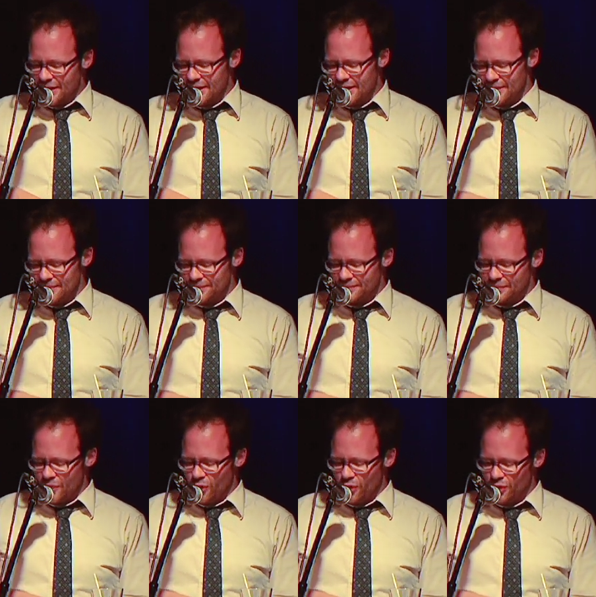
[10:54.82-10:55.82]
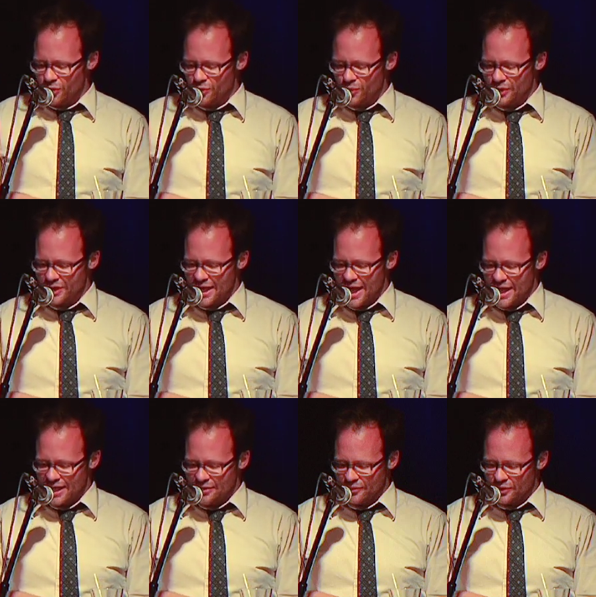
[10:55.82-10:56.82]
Um, or we're gonna
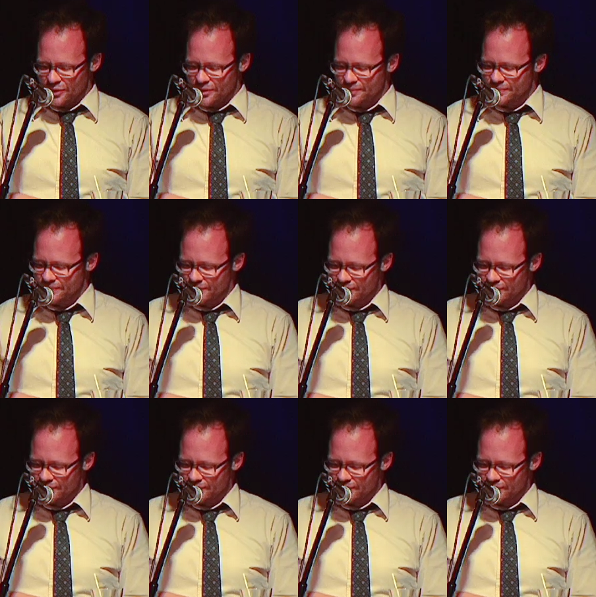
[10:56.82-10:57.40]
hang out the